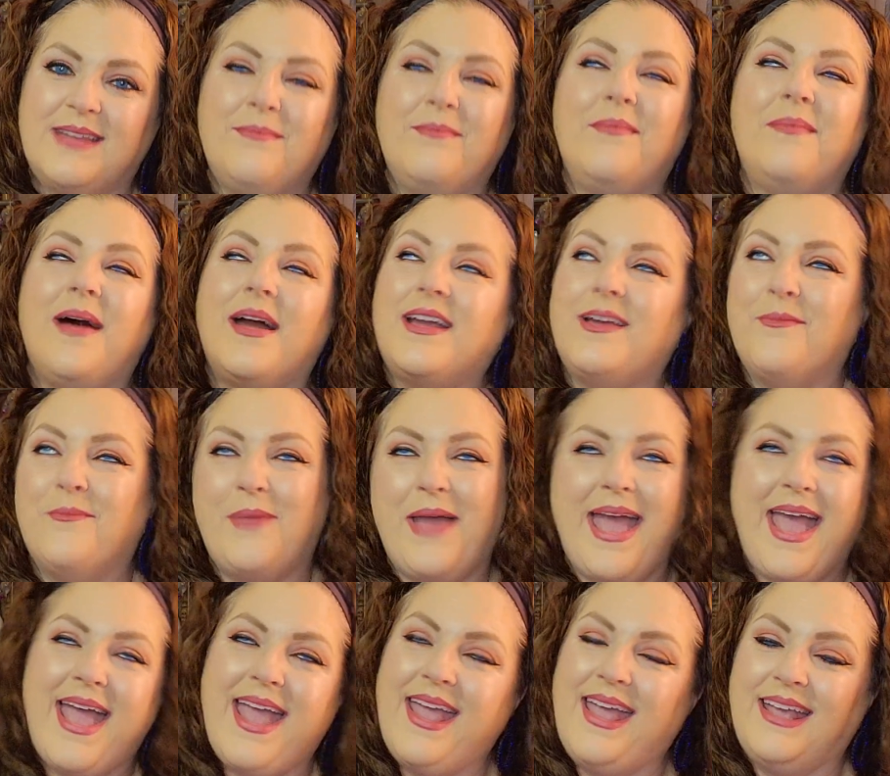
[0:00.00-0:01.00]

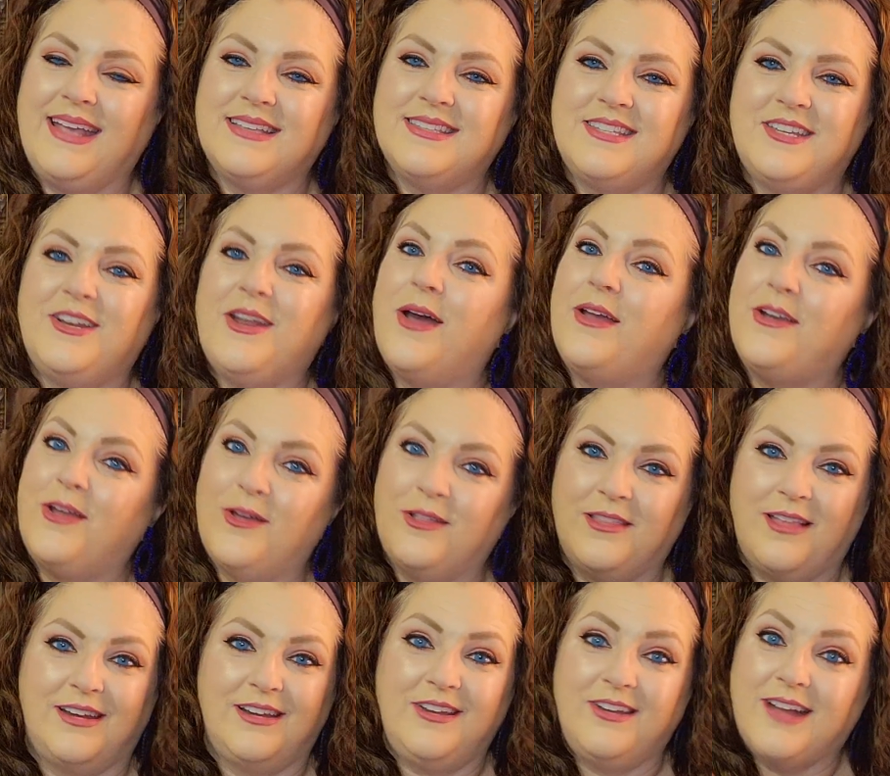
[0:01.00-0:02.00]
Mukbangs, you know, I know a
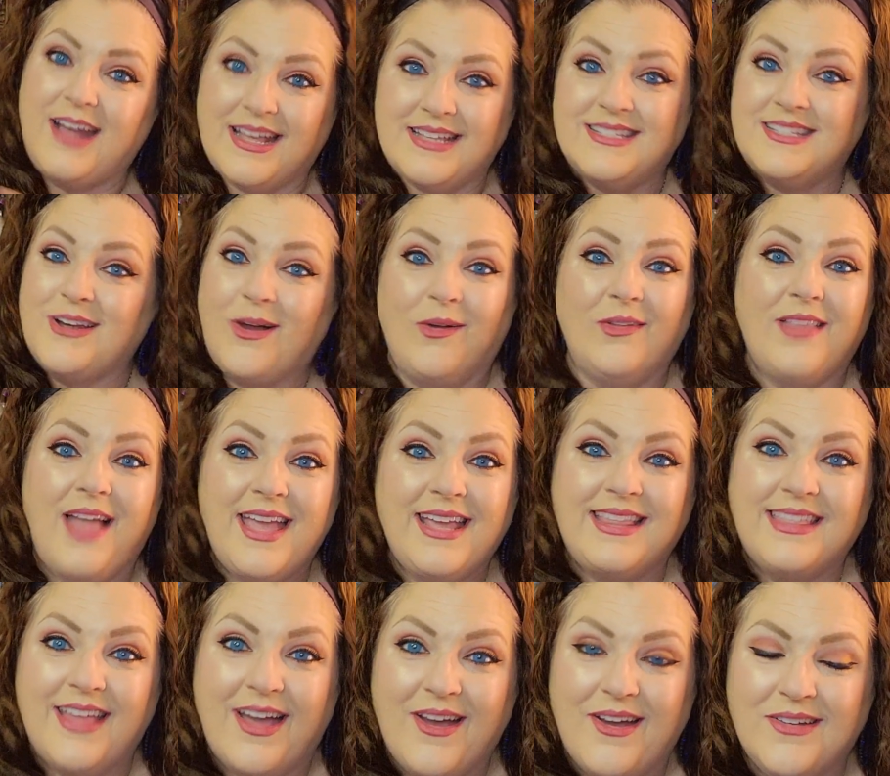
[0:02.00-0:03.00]
lot of you guys don't like
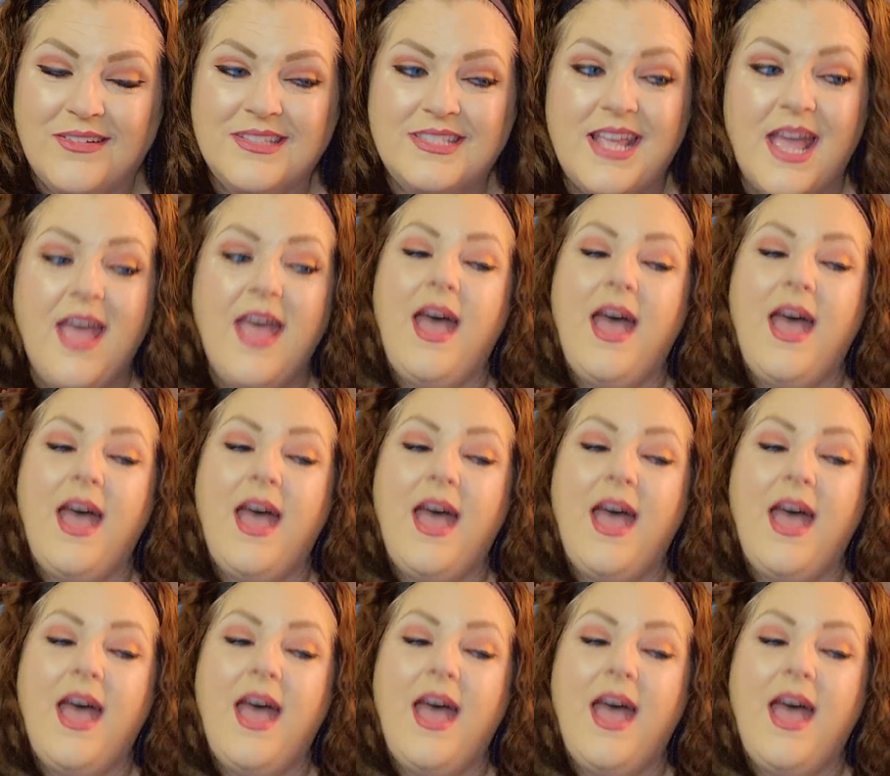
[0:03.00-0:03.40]
those.